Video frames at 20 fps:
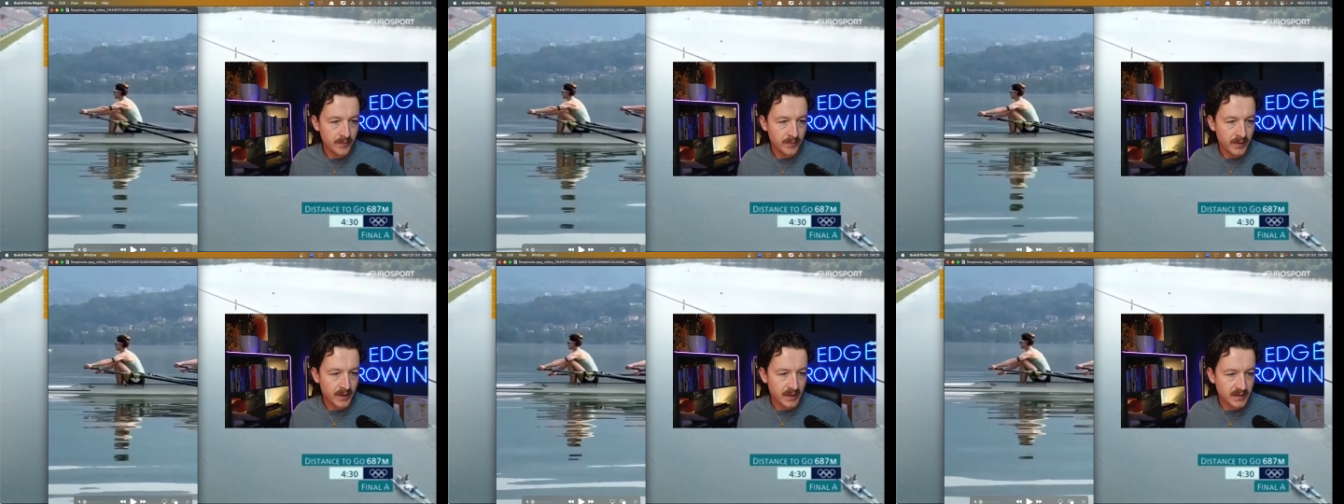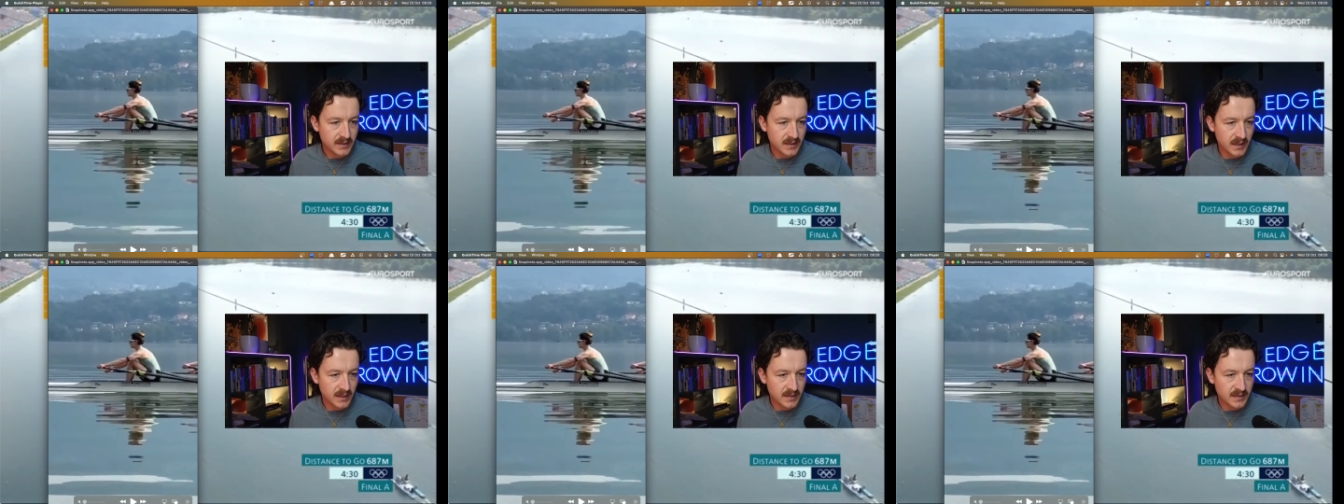
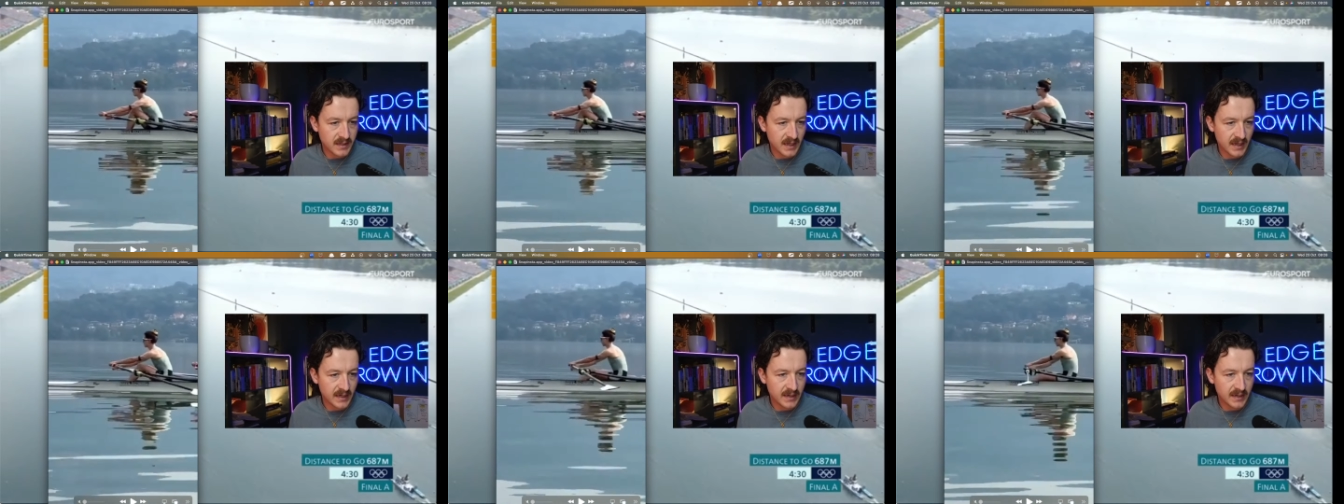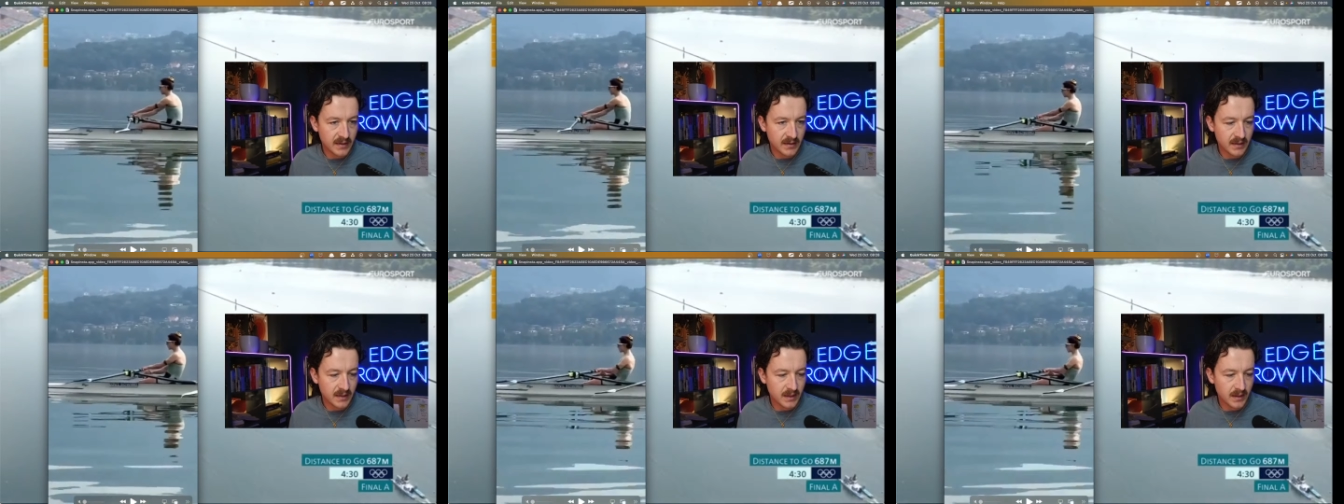is
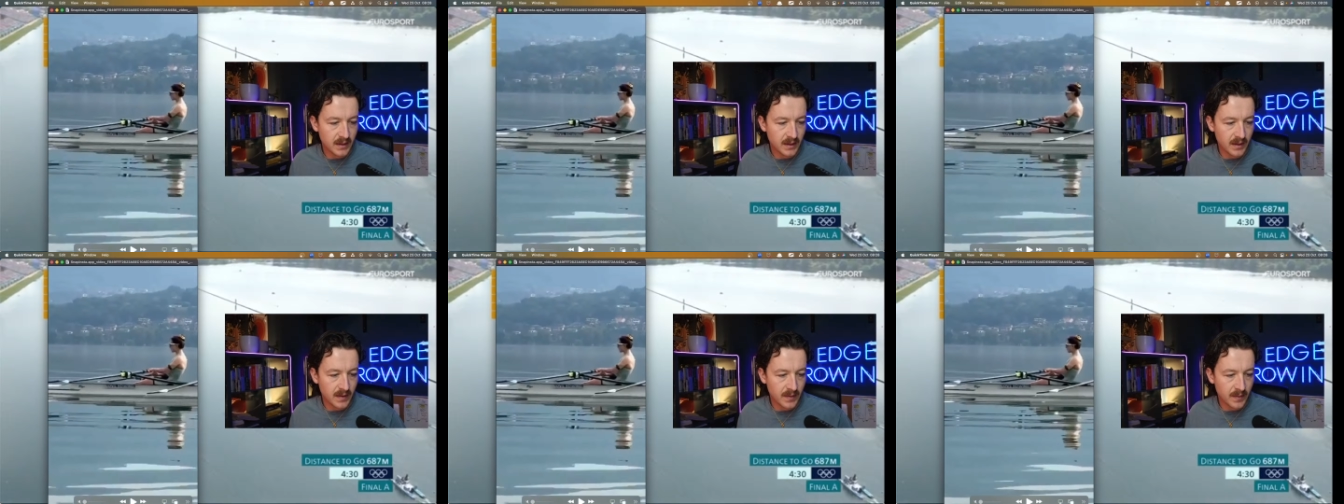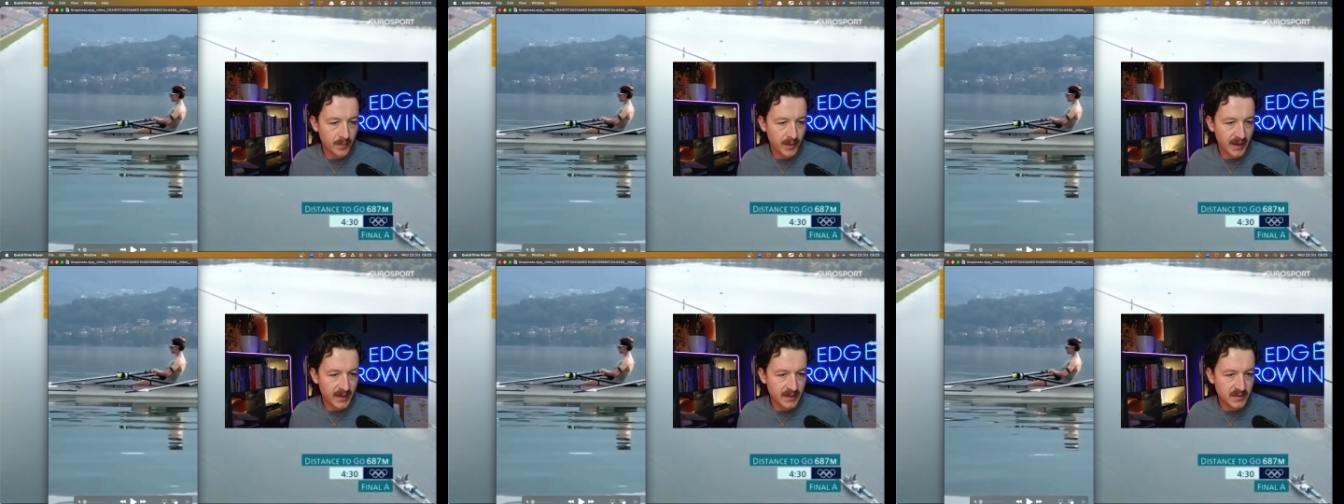technically the
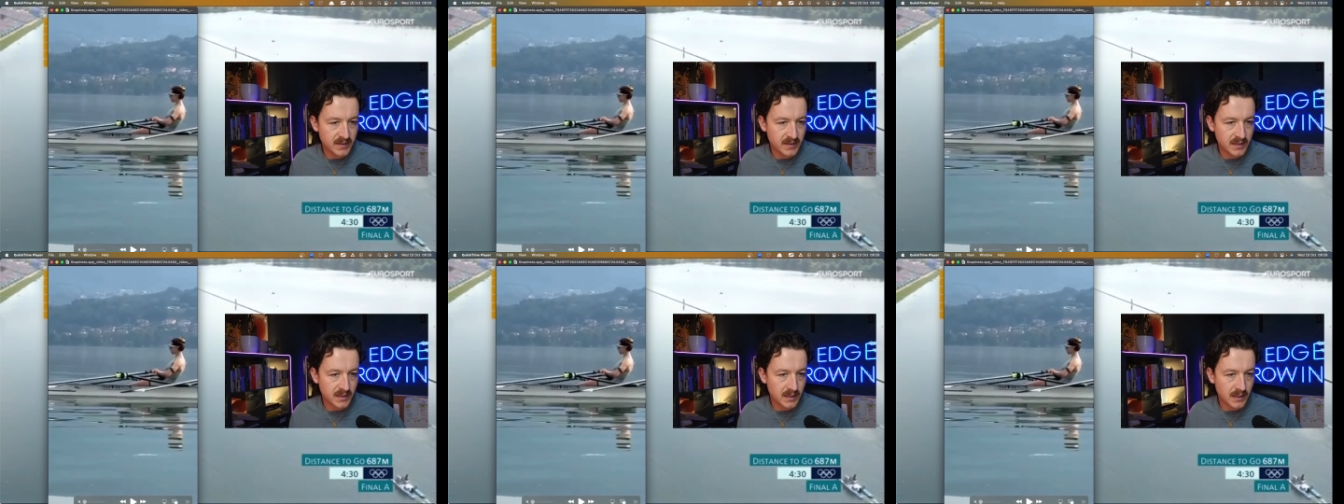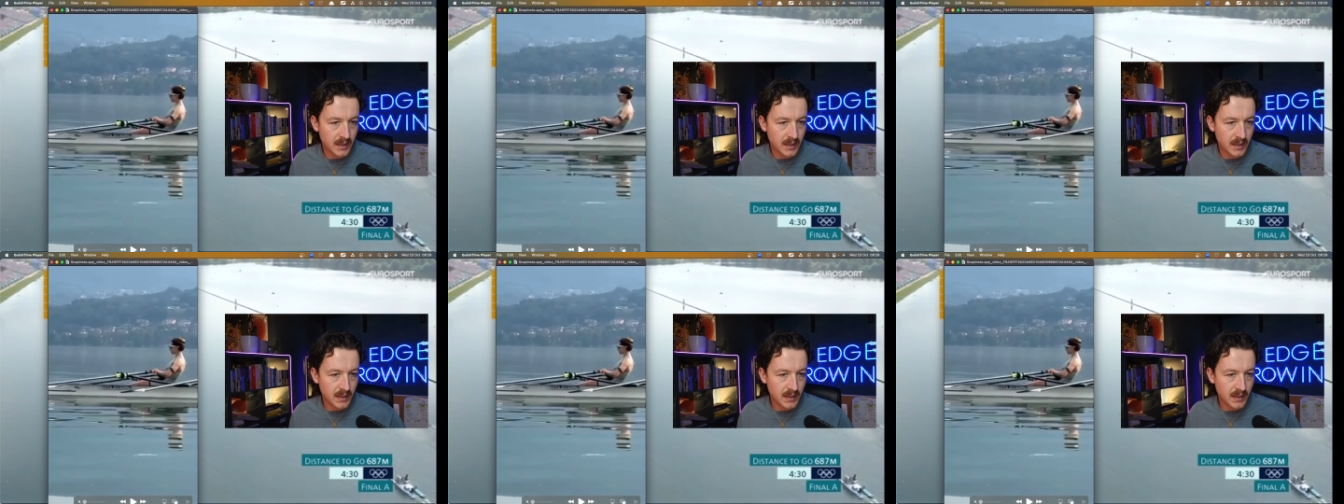best.